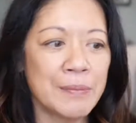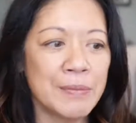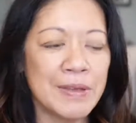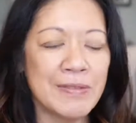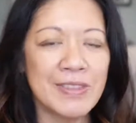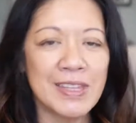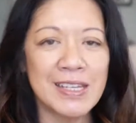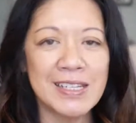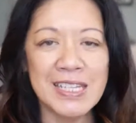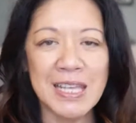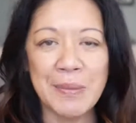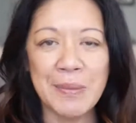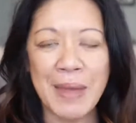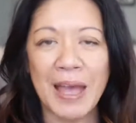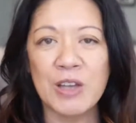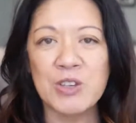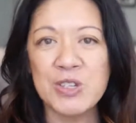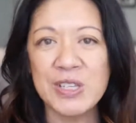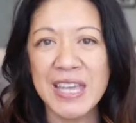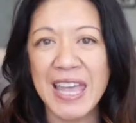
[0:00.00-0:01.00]
if the team
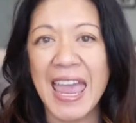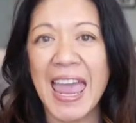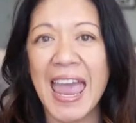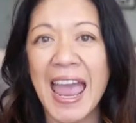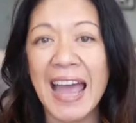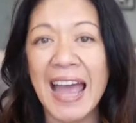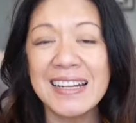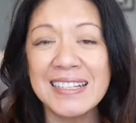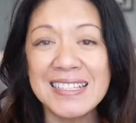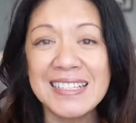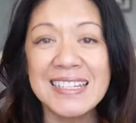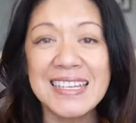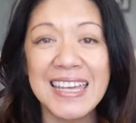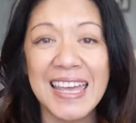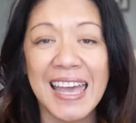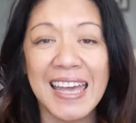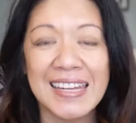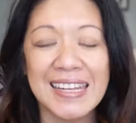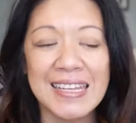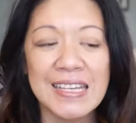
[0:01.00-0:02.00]
actually had to
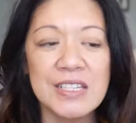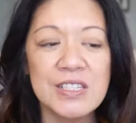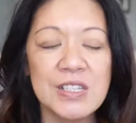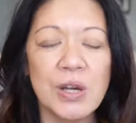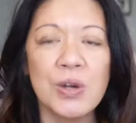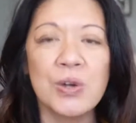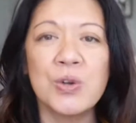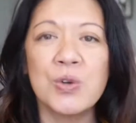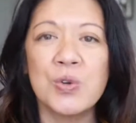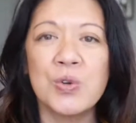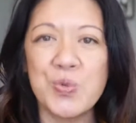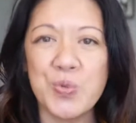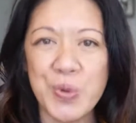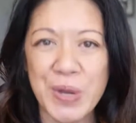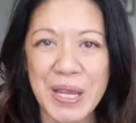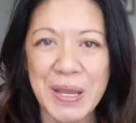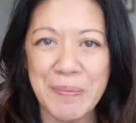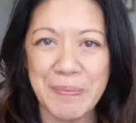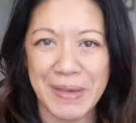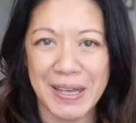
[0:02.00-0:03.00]
get his
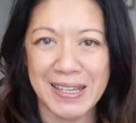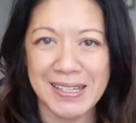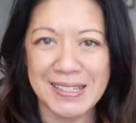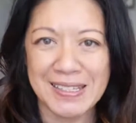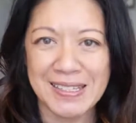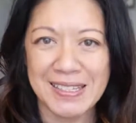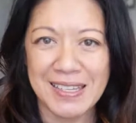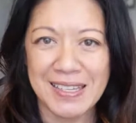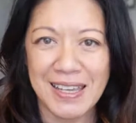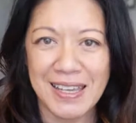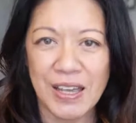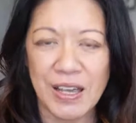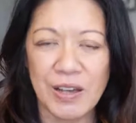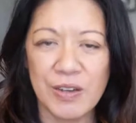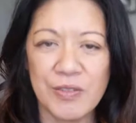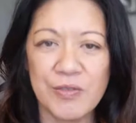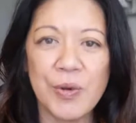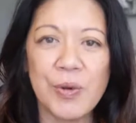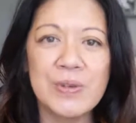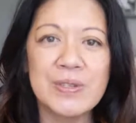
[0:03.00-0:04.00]
agreement
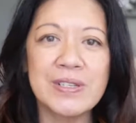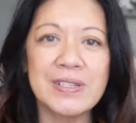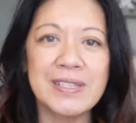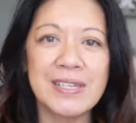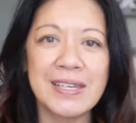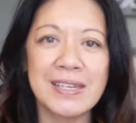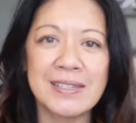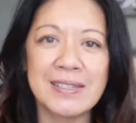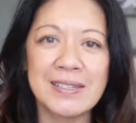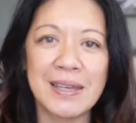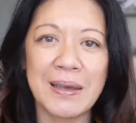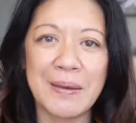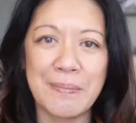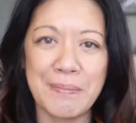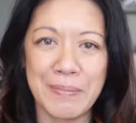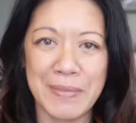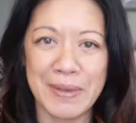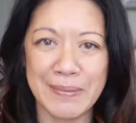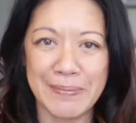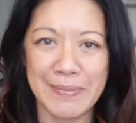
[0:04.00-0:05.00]
versus his
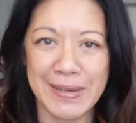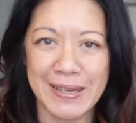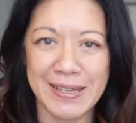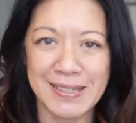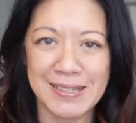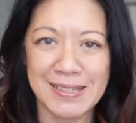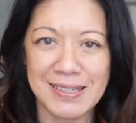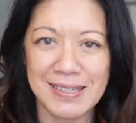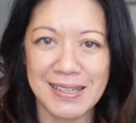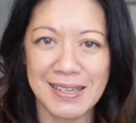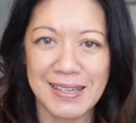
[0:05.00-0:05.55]
commitment.